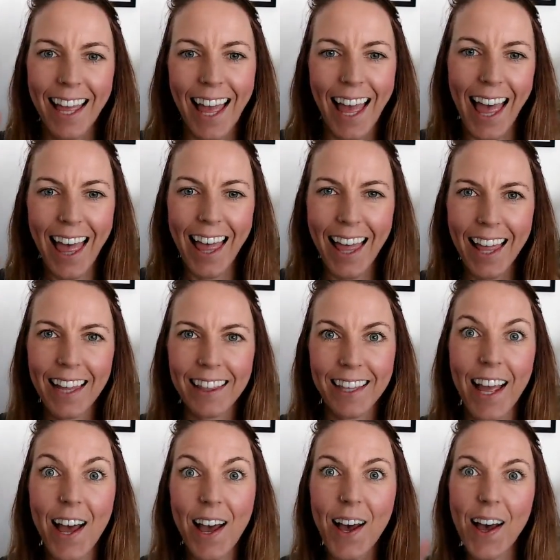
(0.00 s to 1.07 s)

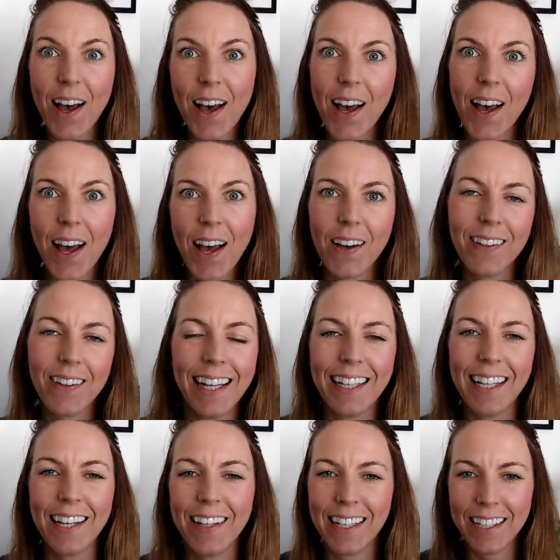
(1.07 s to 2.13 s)
Hello,
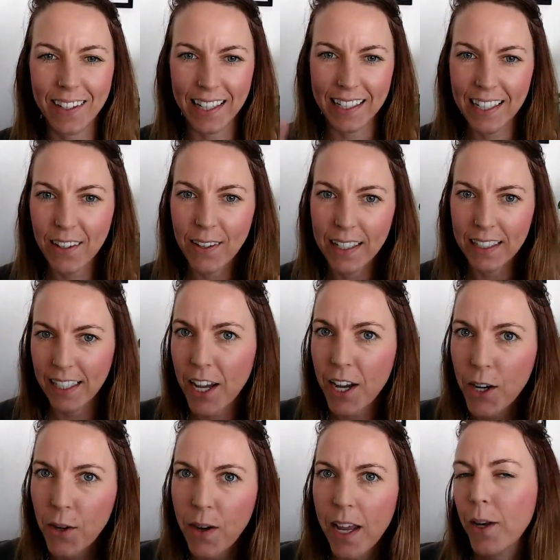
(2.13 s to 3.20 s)

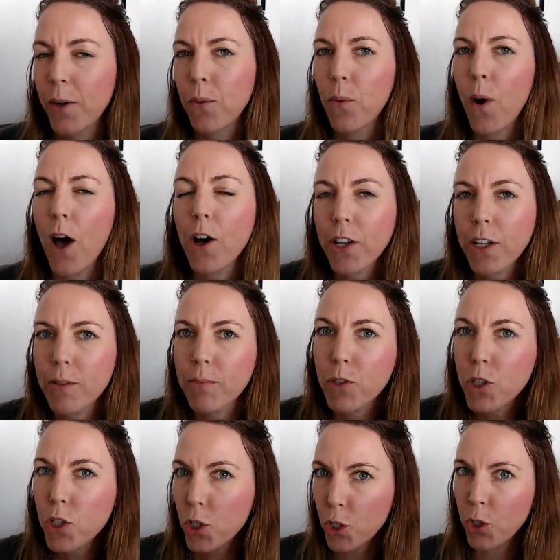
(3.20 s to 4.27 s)
and welcome
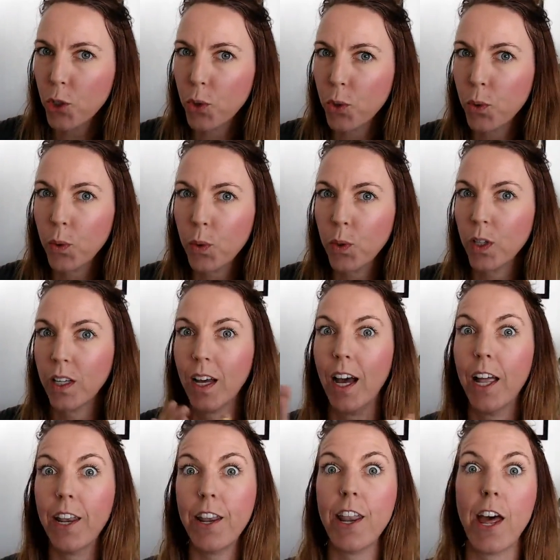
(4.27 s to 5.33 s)
to
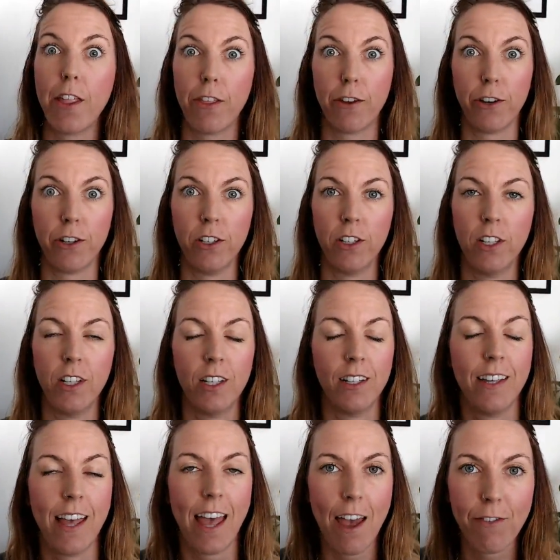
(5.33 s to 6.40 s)
another
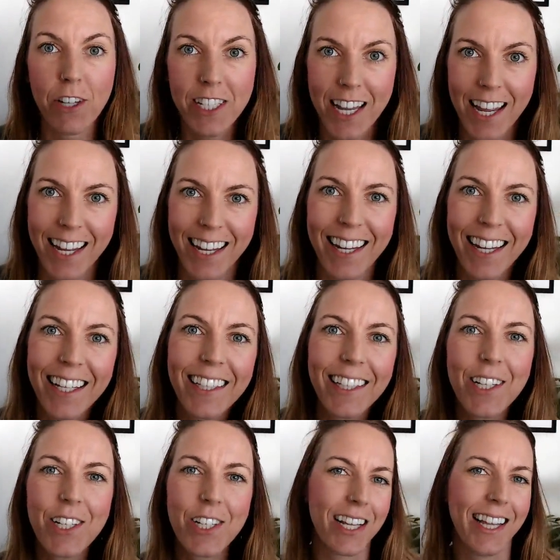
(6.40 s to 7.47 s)
everyday
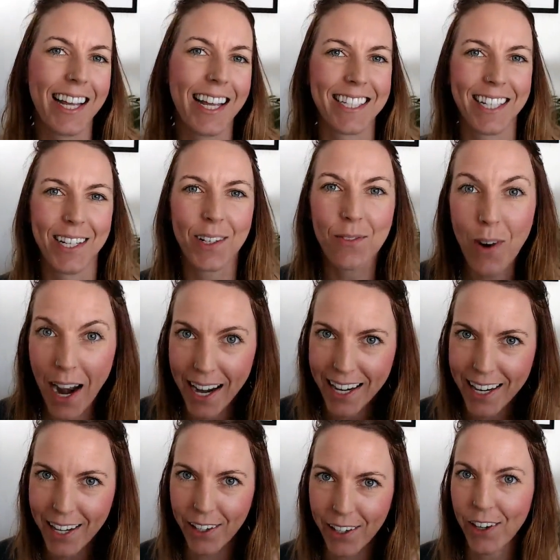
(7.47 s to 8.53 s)
English lesson right
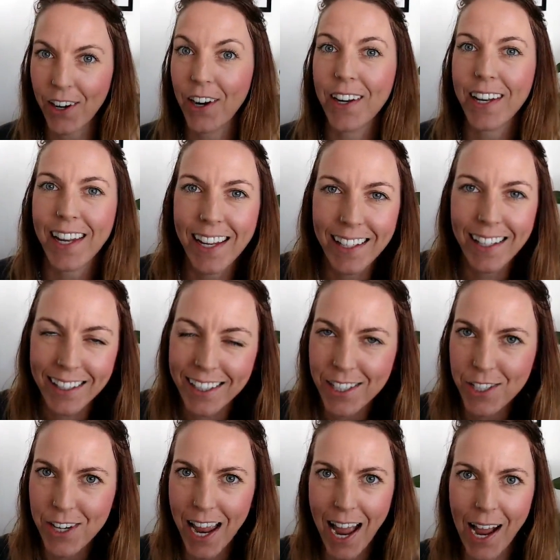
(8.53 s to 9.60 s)
here on
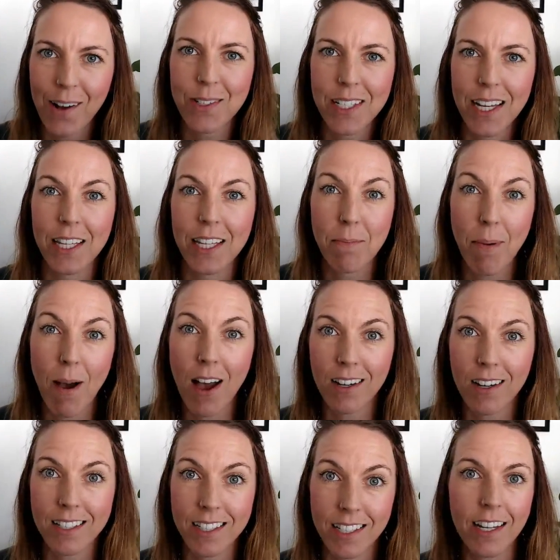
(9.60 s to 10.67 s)
English Outside the
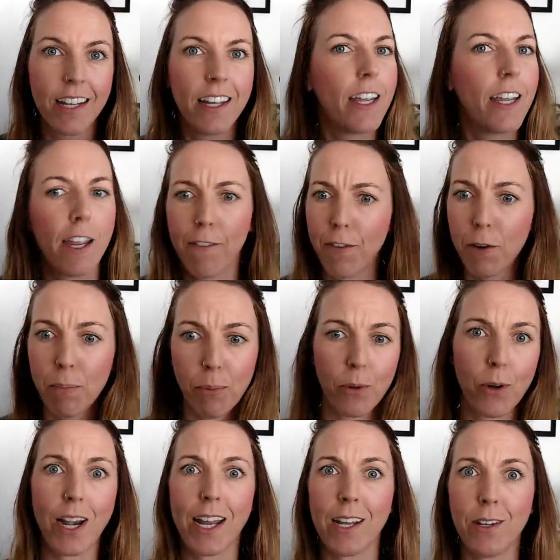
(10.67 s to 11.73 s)
Box. If you're
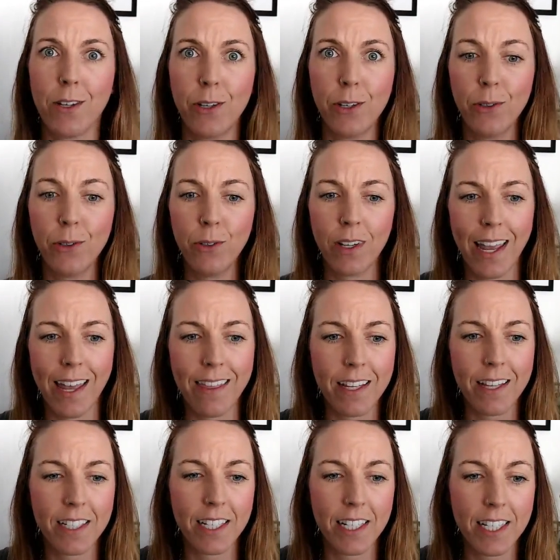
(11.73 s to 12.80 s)
brand new and
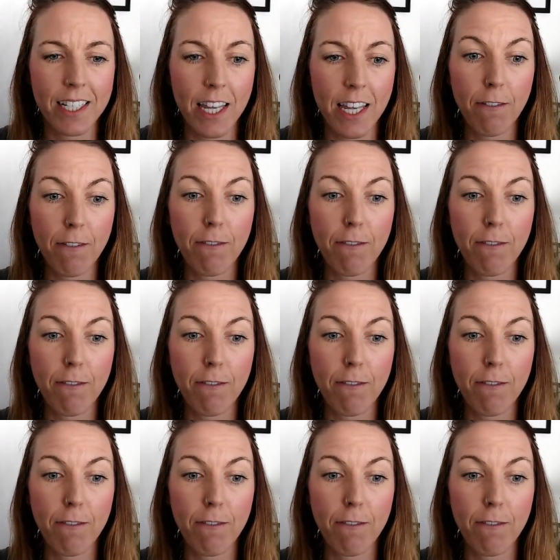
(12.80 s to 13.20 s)
this is the